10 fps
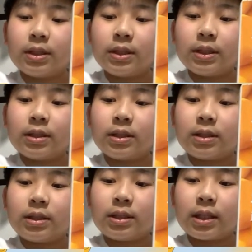
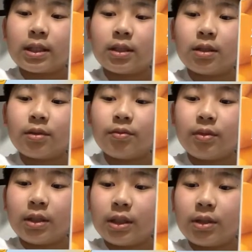Second, we
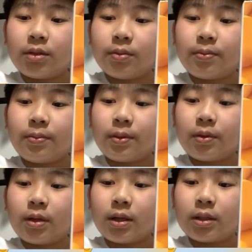need to
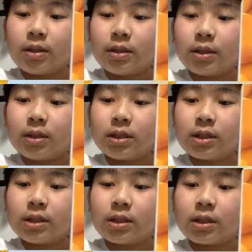pour
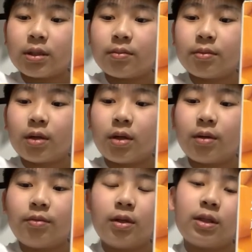some hot
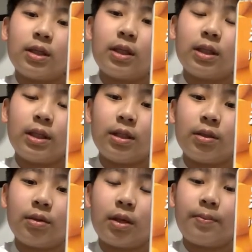water into
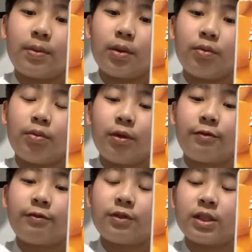a bowl with
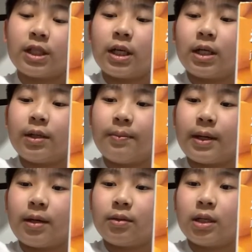jelly
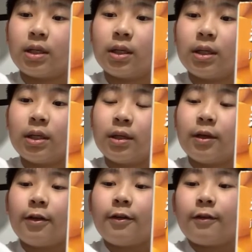powder.
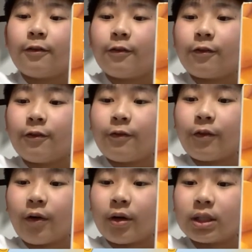
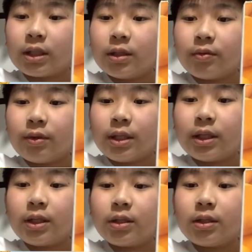Third, we need
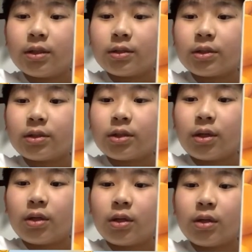to
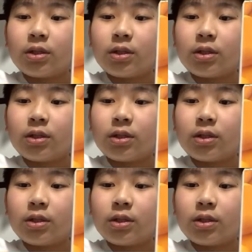stir